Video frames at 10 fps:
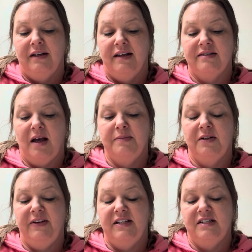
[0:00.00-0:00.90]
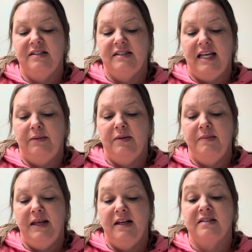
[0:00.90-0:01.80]
His observations stayed with
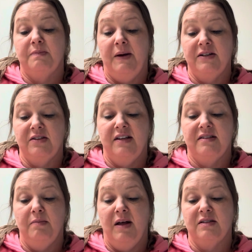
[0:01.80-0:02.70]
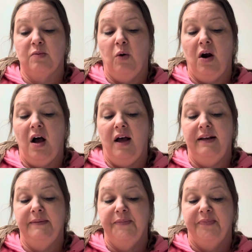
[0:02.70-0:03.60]
me, especially as the months wore
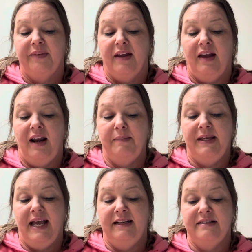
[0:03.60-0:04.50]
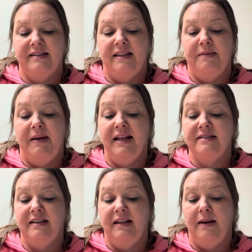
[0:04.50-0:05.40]
on, and I began to see that
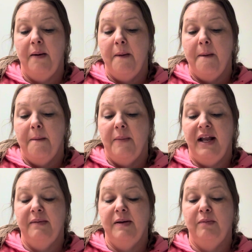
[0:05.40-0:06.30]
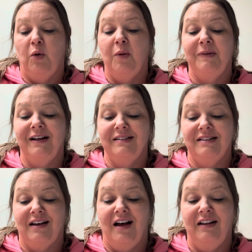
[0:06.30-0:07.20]
Manson might have been more plugged
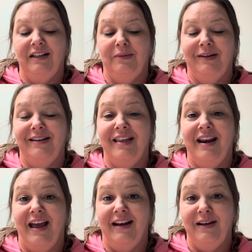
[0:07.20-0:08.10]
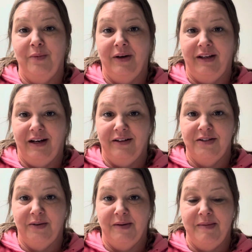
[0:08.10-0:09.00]
into Hollywood than anyone cared
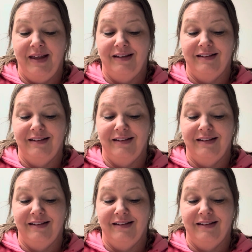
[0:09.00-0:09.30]
to admit.